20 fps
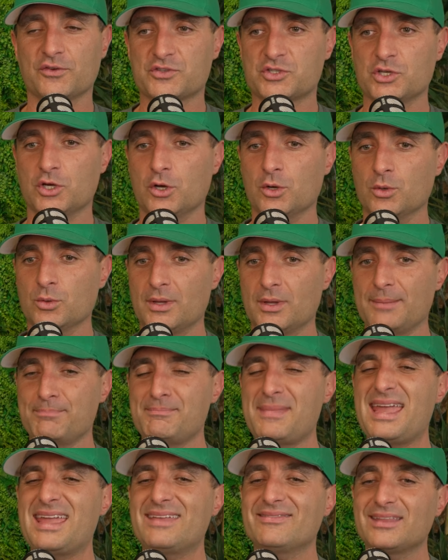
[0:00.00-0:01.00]
So
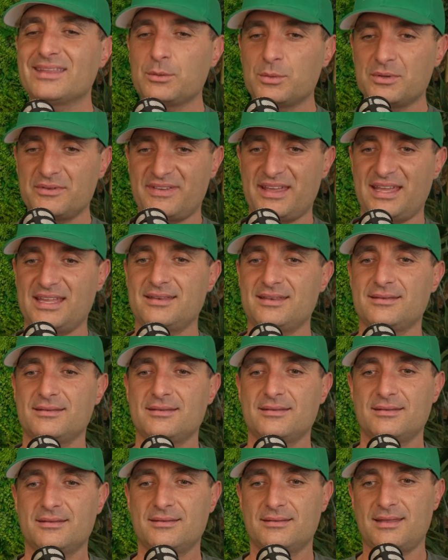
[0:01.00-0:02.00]
mainly within
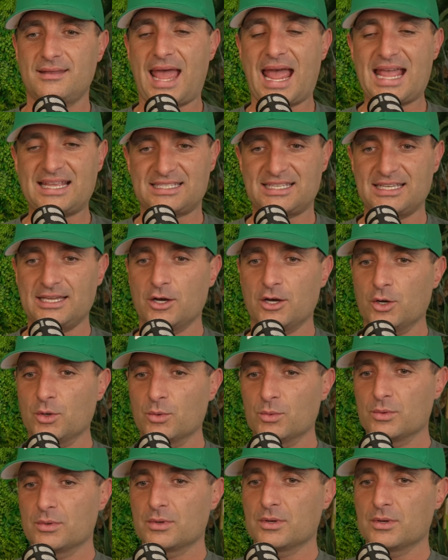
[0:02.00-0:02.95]
SEO,